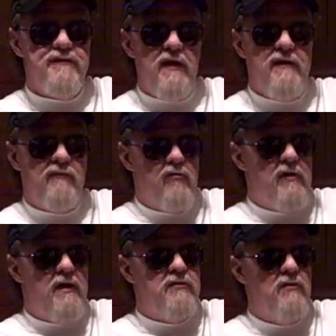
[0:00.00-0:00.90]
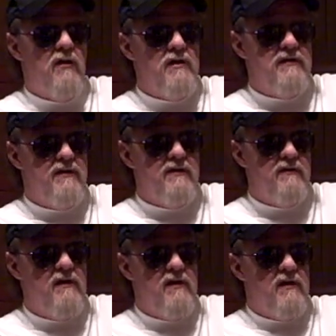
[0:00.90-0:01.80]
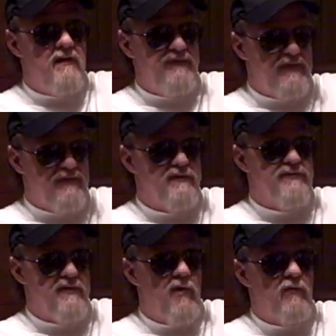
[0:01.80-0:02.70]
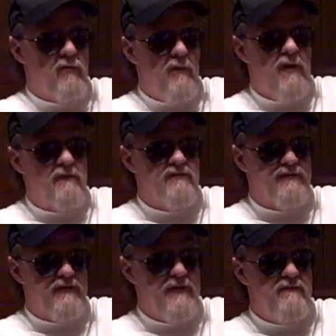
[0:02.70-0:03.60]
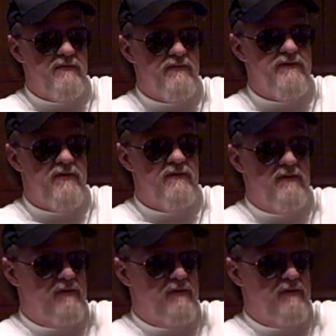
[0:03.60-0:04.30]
this lever, and I knew right then this was an older model Stevens